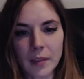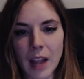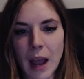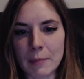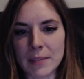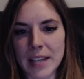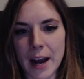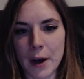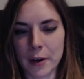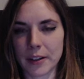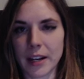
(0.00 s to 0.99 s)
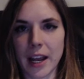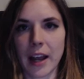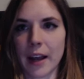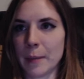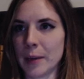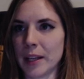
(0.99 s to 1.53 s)
I'm down.
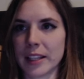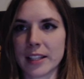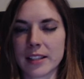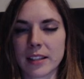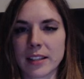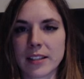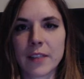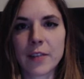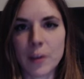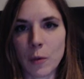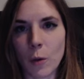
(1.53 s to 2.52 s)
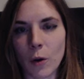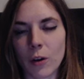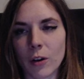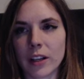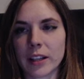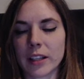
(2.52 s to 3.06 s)
And let's give it a
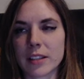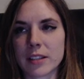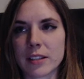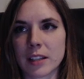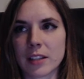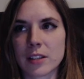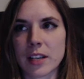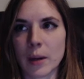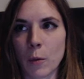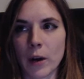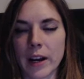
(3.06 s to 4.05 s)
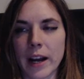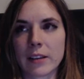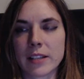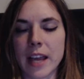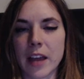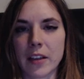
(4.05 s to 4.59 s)
whirl, and let's like work it out
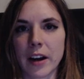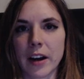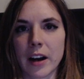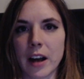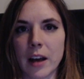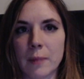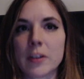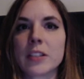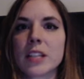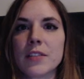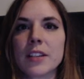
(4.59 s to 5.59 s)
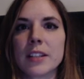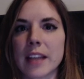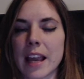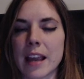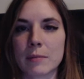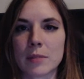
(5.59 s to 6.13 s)
together. There's even
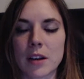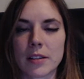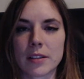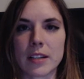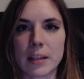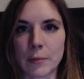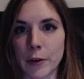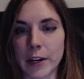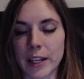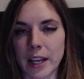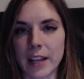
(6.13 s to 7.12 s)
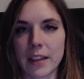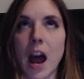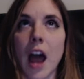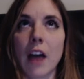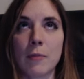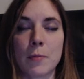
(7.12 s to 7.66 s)
games on Steam Greenlight that
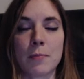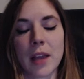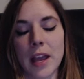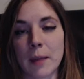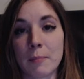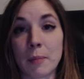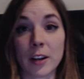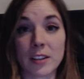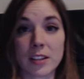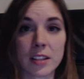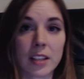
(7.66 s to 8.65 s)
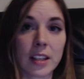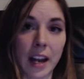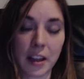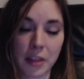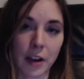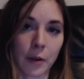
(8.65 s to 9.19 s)
I've been playing personally that I
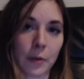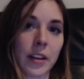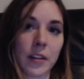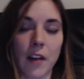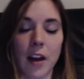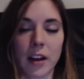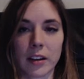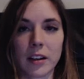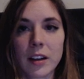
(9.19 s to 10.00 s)
think are really fun,